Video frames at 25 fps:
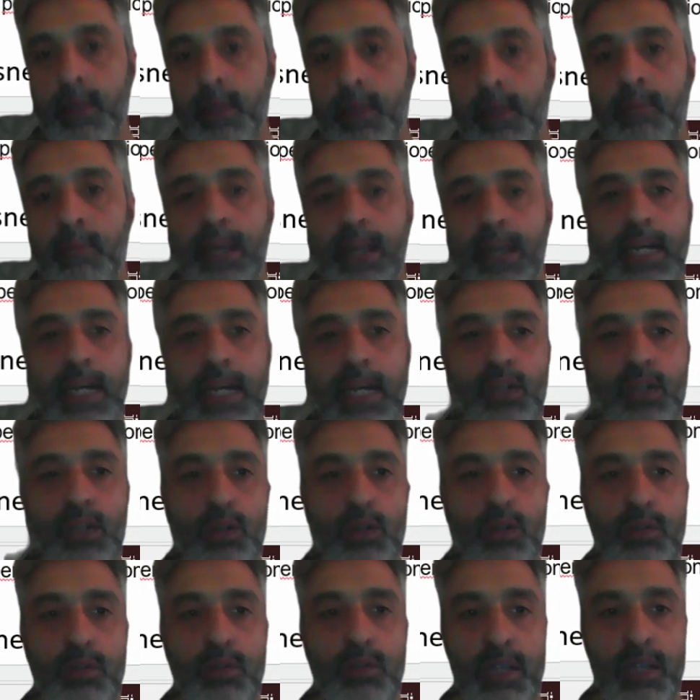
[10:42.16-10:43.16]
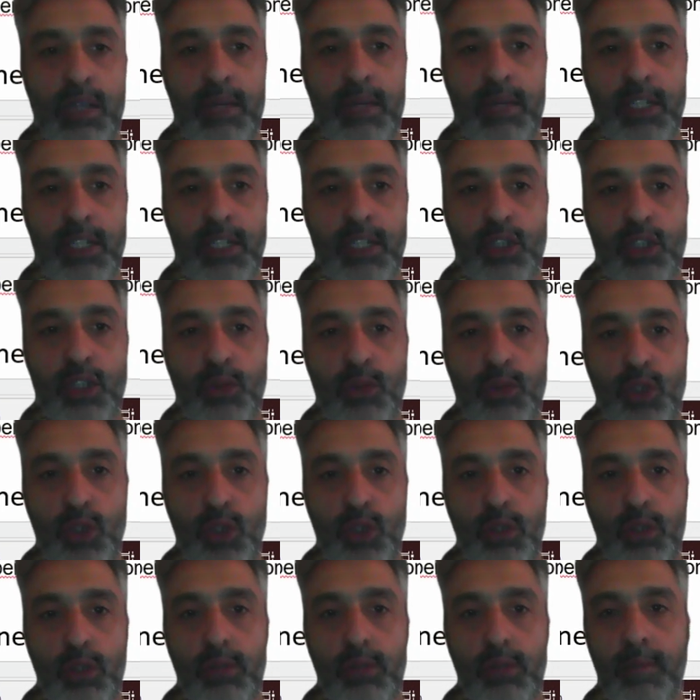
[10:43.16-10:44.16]
plan and actual, same like distribution.
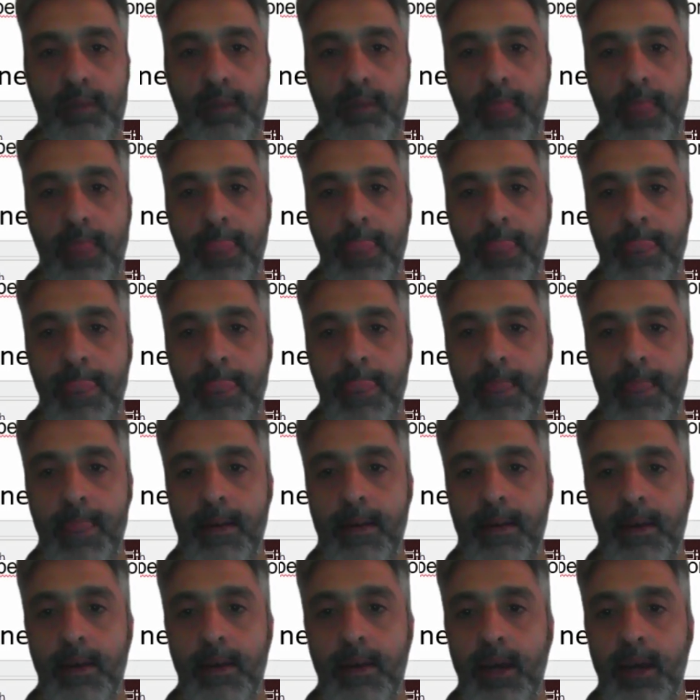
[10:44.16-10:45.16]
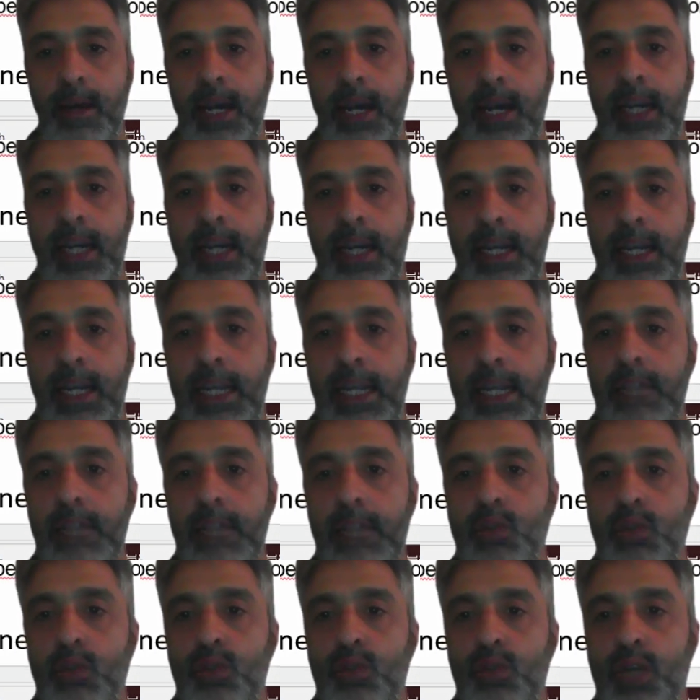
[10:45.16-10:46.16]
Indirect,
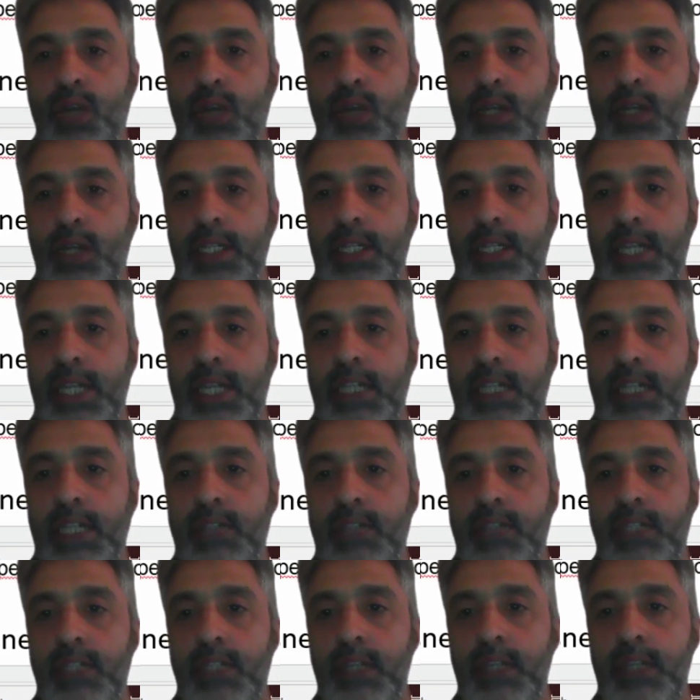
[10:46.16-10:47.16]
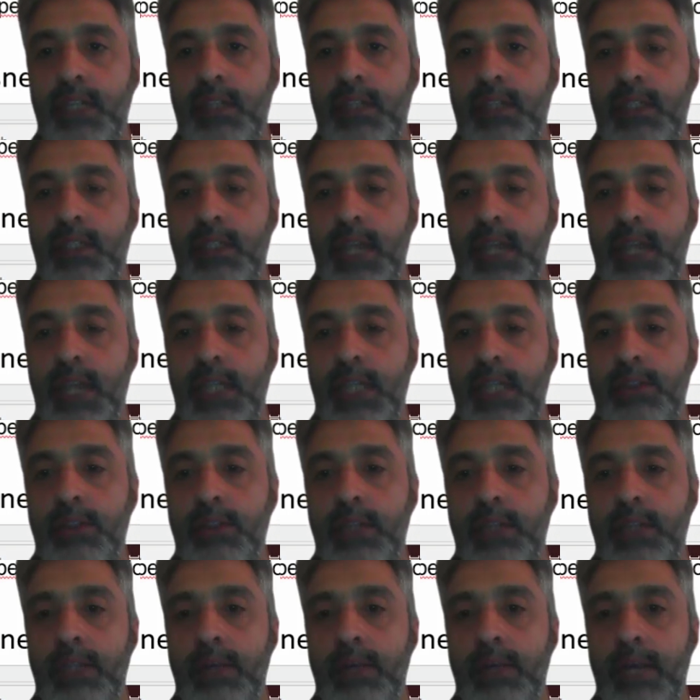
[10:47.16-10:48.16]
used for allocating activity
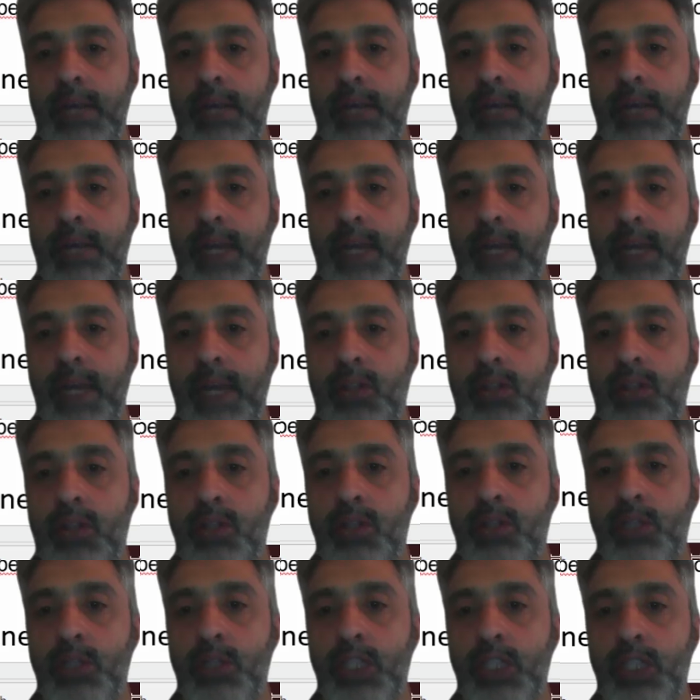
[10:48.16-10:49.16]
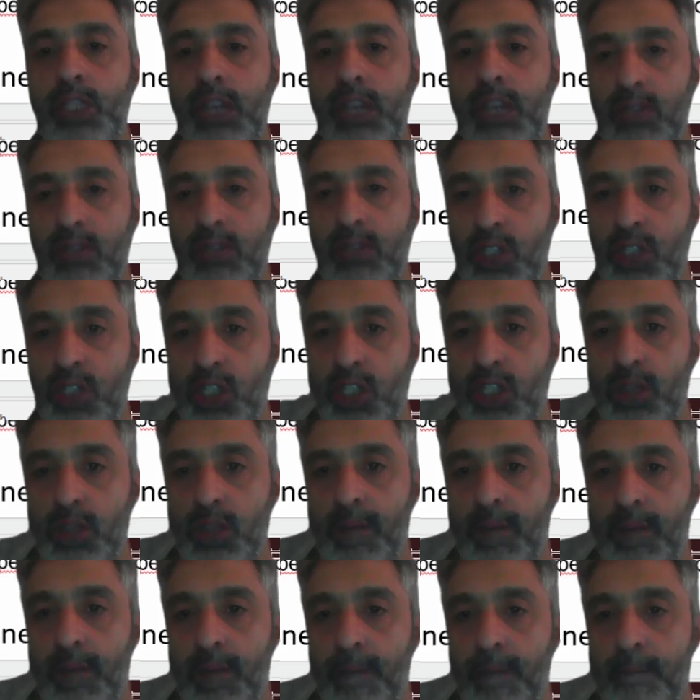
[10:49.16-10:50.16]
type like man hours, machine hours.
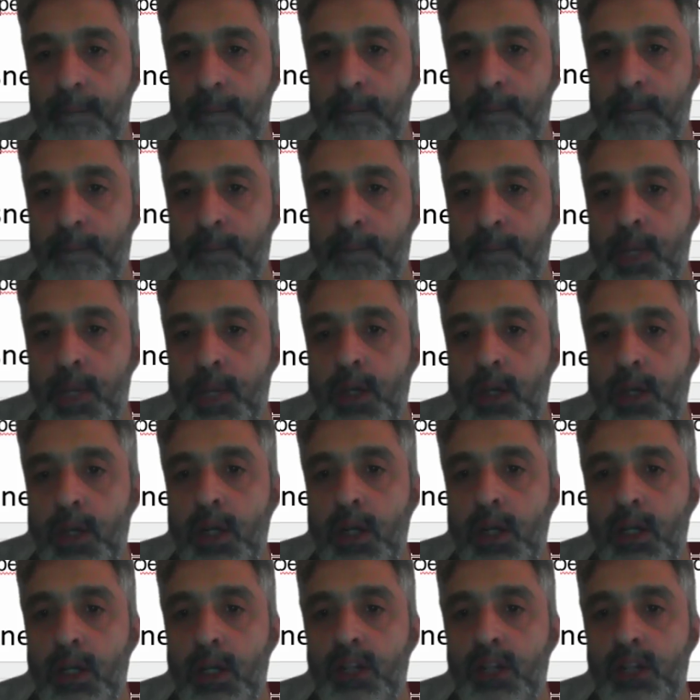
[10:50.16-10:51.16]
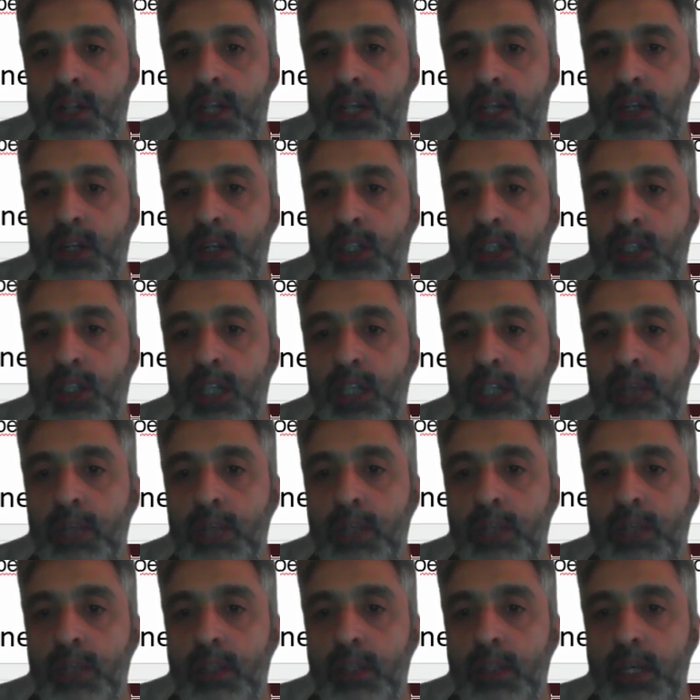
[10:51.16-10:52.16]
Secondary cost
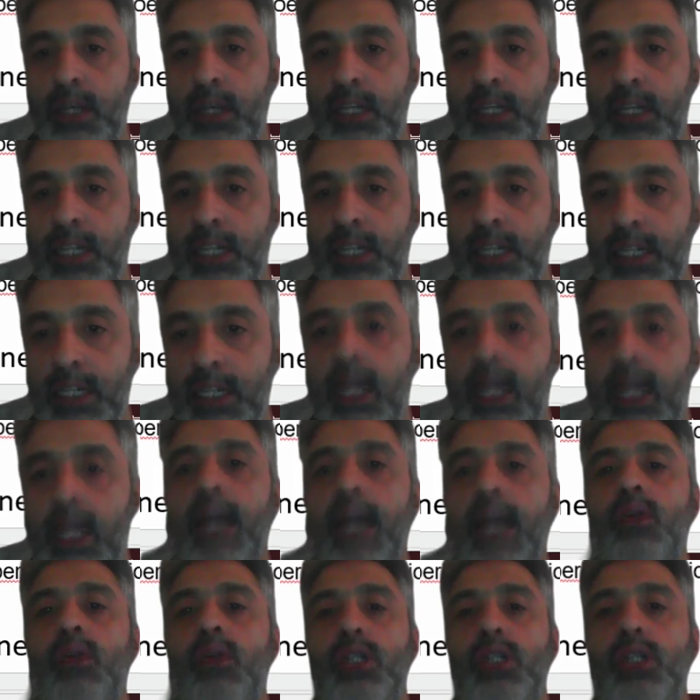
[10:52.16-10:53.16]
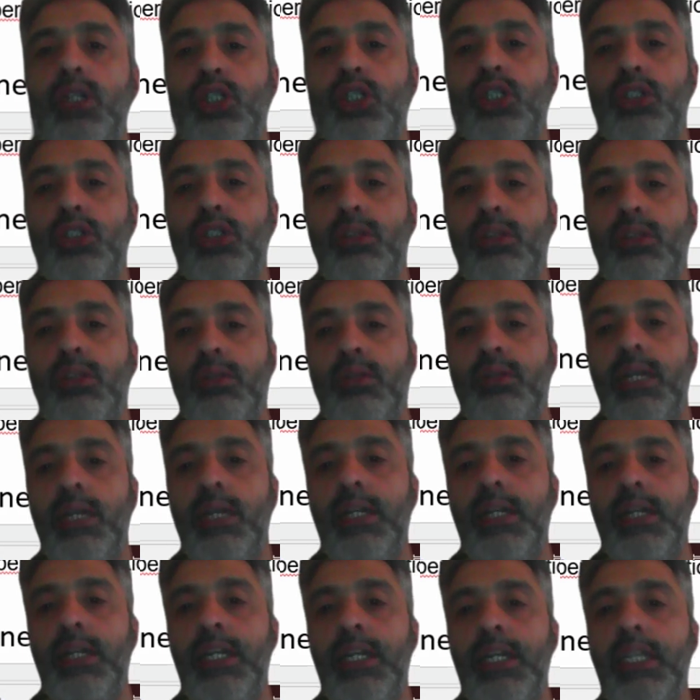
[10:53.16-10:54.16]
element, internal allocation.
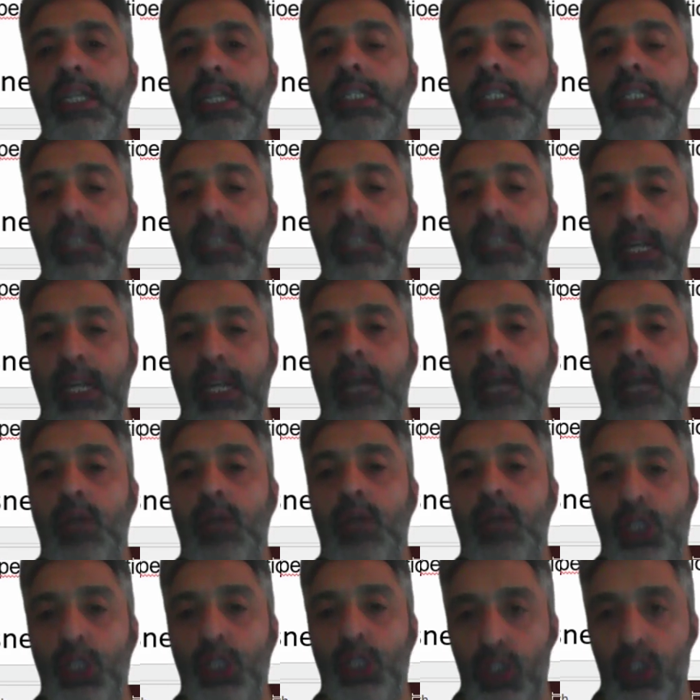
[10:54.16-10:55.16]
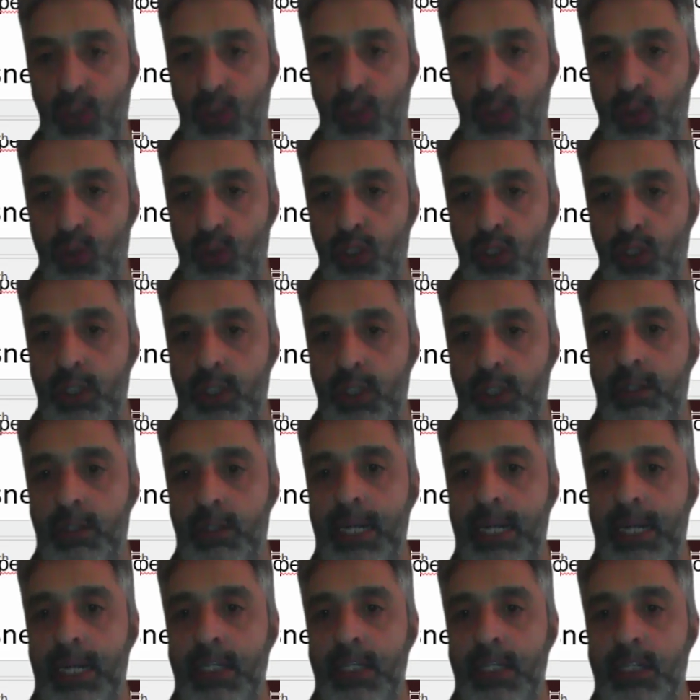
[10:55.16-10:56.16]
Category internal allocation is used.
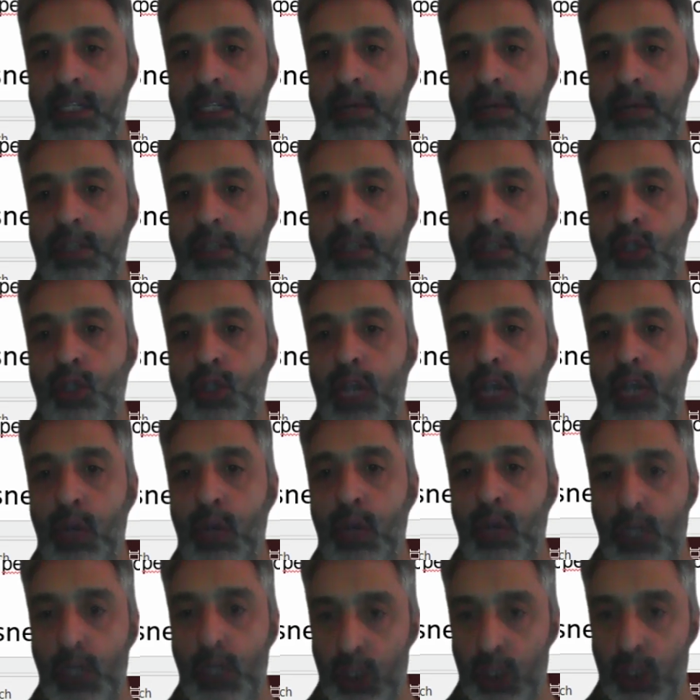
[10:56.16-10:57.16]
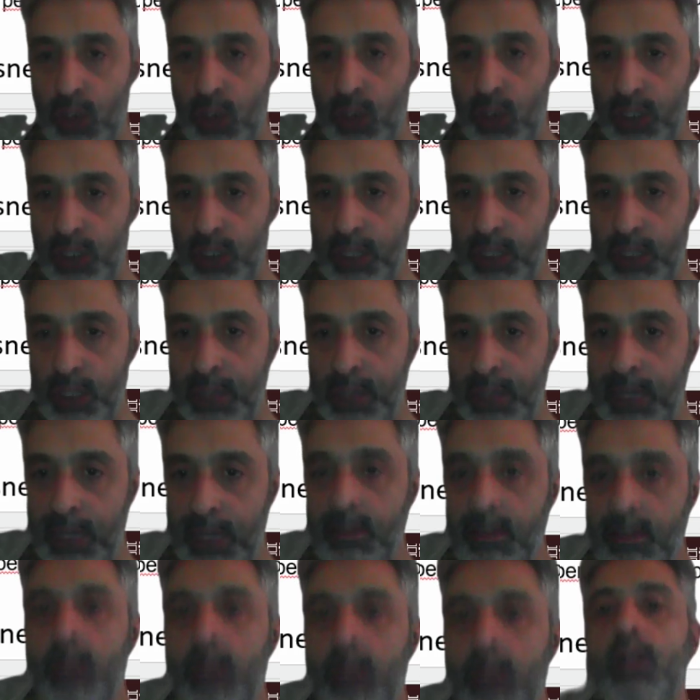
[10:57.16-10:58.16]
Data is summarized on allocation cost element
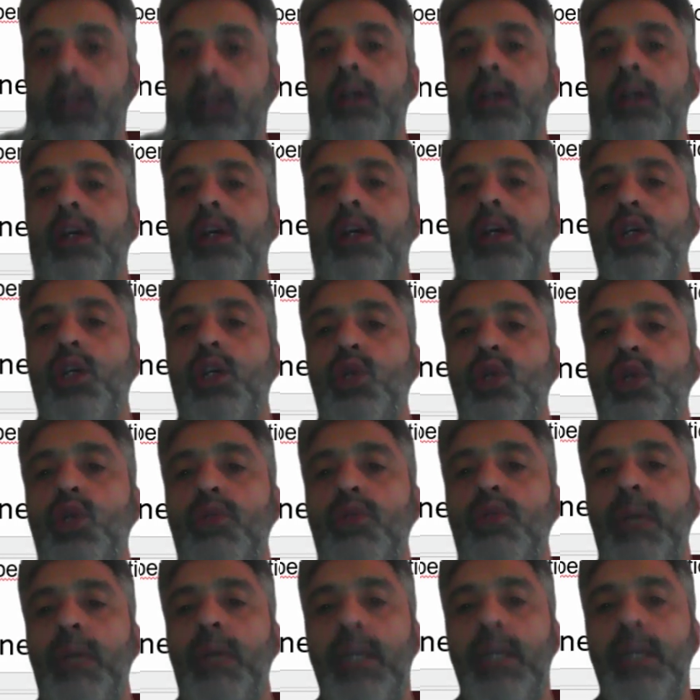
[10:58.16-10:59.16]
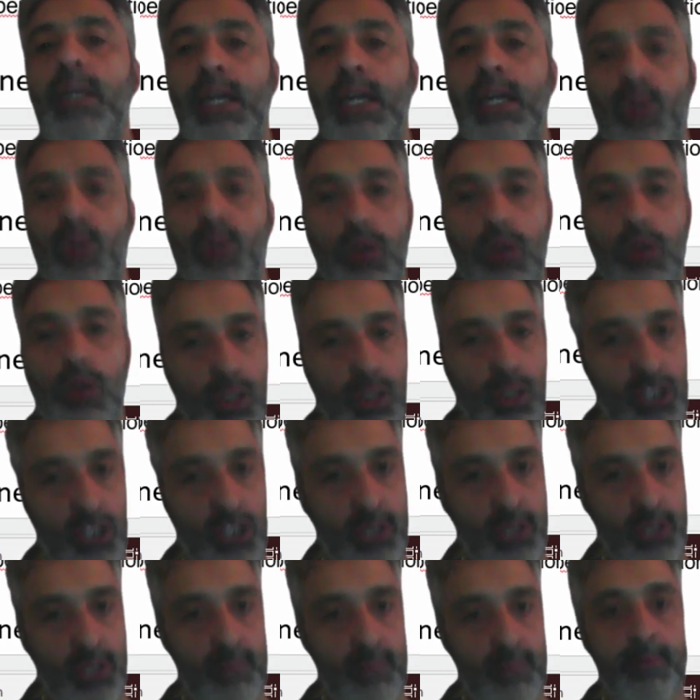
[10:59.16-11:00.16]
level, used for plan and actual
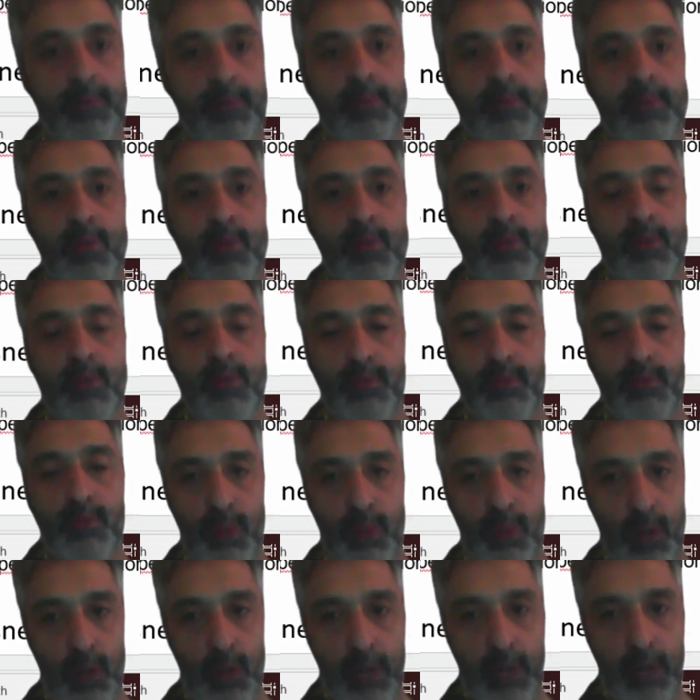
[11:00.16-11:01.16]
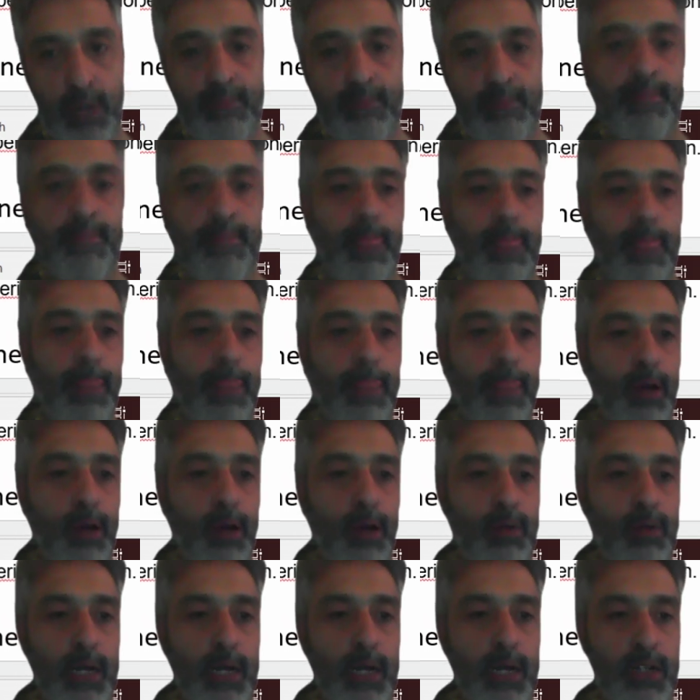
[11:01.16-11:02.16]
cost. Okay, I
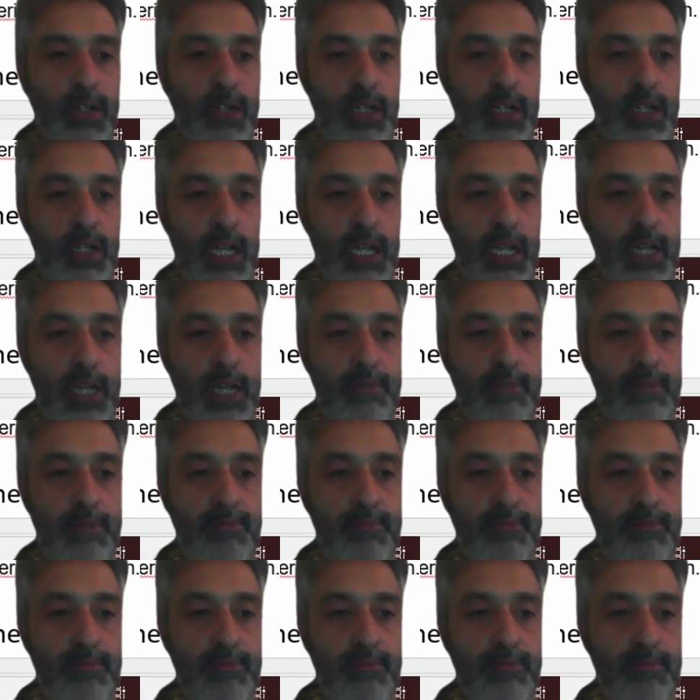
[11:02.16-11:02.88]
hope that is clear.